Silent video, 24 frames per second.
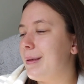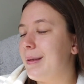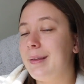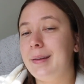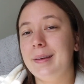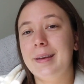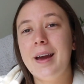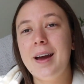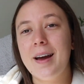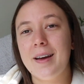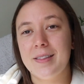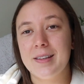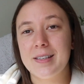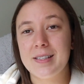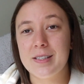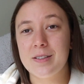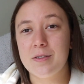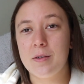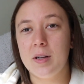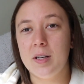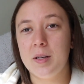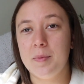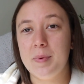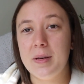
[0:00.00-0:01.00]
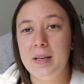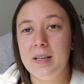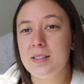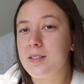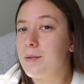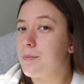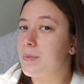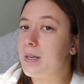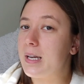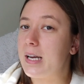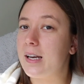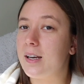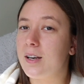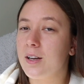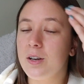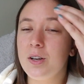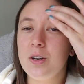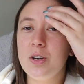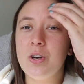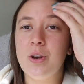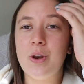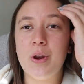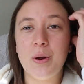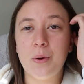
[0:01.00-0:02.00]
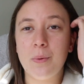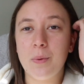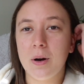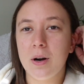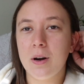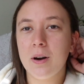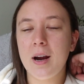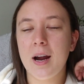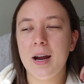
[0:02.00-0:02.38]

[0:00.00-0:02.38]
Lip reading: yeah, this is going to be something newer.